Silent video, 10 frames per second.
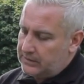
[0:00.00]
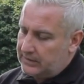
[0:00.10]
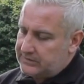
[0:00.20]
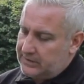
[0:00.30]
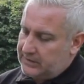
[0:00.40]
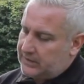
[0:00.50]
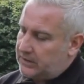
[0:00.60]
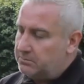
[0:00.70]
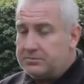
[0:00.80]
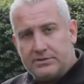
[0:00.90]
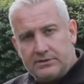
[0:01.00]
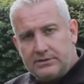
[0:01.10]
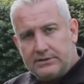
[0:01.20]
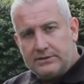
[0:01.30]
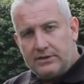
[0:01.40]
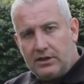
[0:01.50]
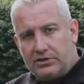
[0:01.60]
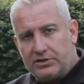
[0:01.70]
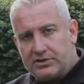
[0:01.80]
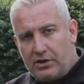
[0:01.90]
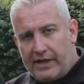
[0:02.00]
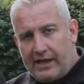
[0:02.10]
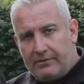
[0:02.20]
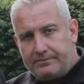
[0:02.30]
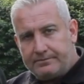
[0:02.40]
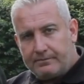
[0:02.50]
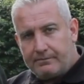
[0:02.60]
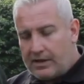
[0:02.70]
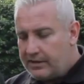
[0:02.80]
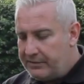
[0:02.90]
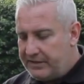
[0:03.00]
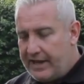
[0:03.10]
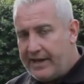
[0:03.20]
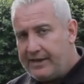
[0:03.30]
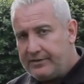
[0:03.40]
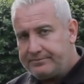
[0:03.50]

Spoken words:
that's it, it comes just like that. Now in there,